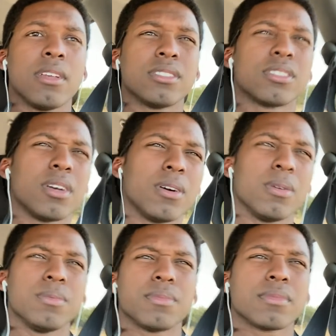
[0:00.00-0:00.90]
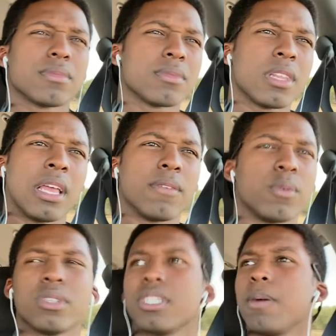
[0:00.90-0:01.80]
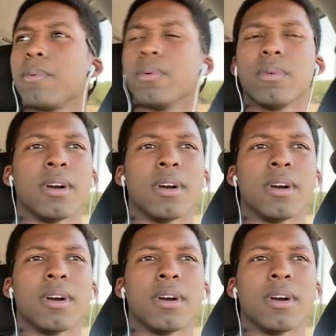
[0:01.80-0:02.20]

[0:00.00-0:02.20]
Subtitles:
So, like for example,